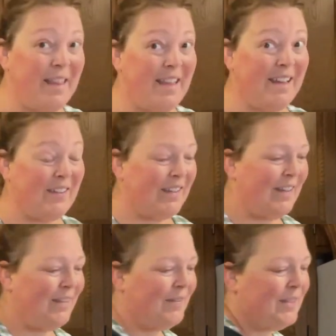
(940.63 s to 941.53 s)
now it
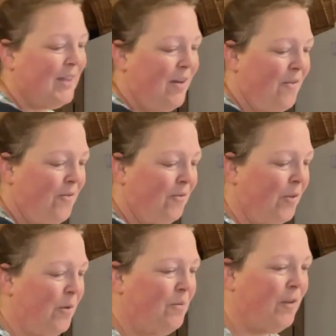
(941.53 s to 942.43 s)
leaves
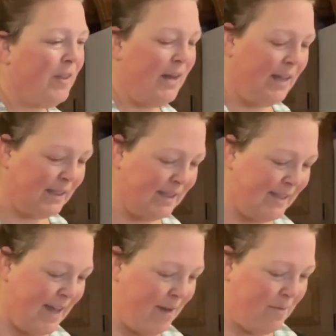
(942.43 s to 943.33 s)
room for the next
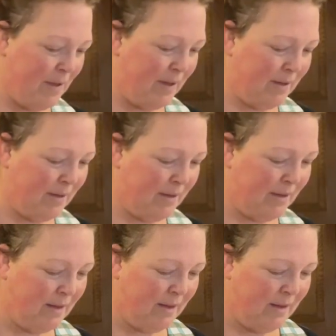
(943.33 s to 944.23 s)
step,
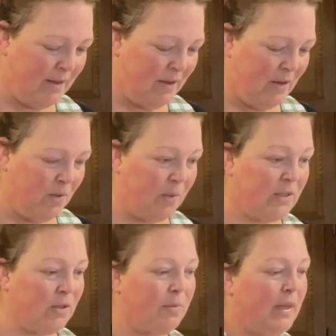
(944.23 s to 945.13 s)

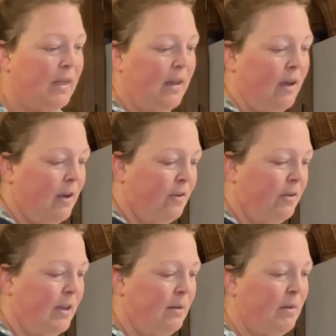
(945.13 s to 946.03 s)
which will be our
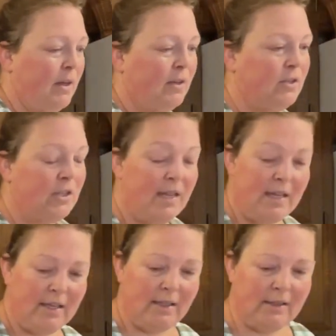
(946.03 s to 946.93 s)
cream
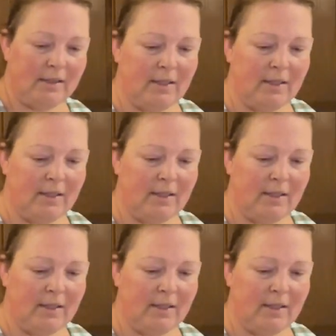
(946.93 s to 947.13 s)
cheese.